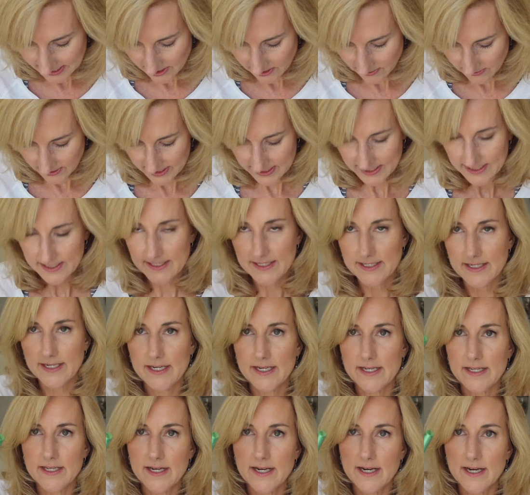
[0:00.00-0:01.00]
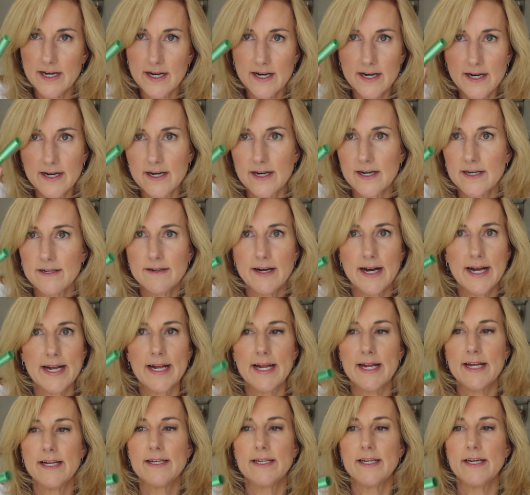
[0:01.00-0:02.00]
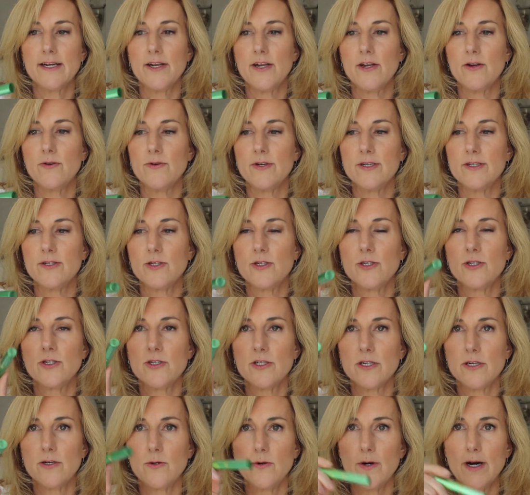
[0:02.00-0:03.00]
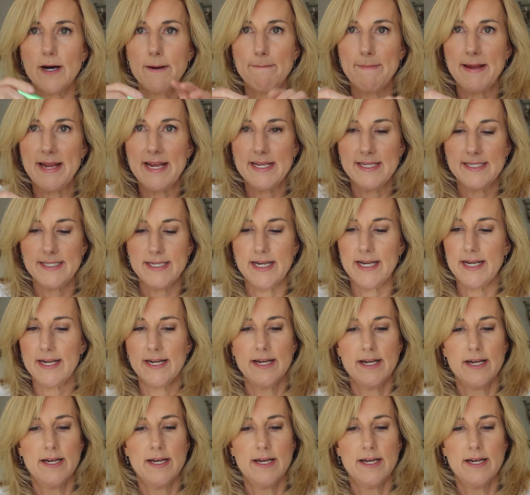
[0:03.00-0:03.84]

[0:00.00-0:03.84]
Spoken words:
And you guys, I can't tell you, it's so amazing.